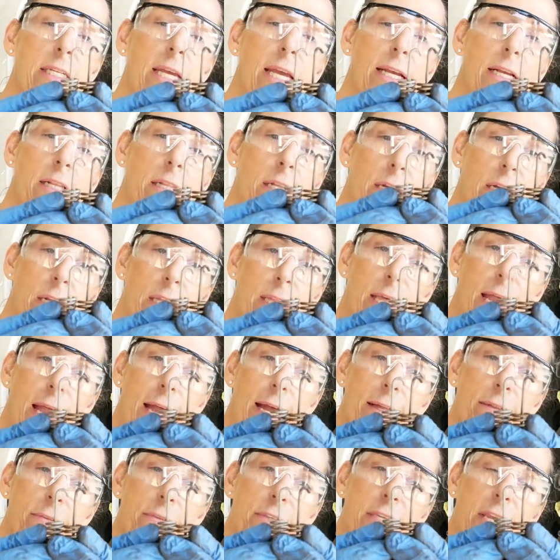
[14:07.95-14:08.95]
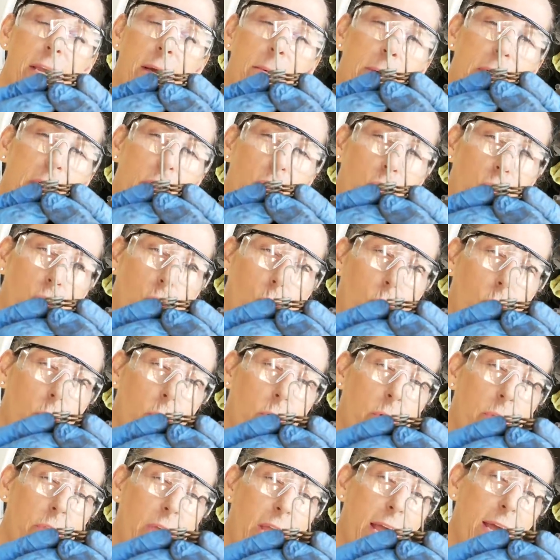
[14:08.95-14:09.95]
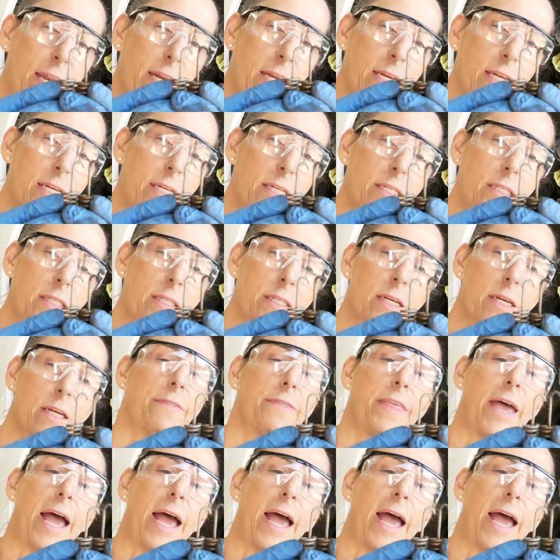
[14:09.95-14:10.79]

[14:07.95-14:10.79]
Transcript: Take a look at that. See how much shorter that is?